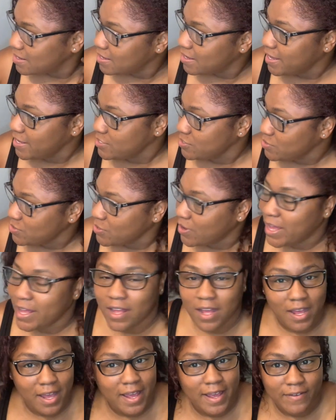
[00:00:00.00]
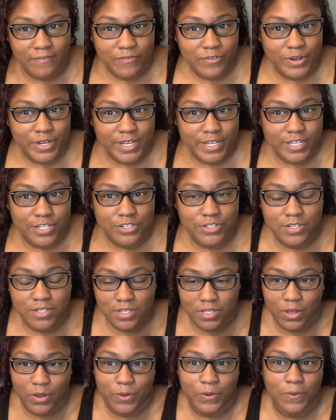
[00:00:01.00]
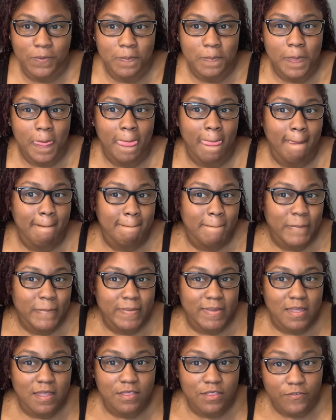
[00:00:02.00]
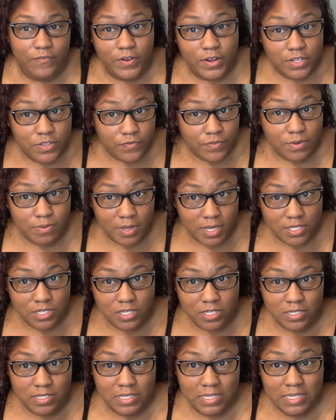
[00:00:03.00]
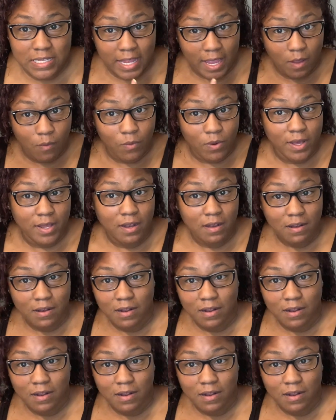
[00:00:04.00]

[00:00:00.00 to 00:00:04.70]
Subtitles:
as you saw, I have fridge. So the first few pictures is day 1,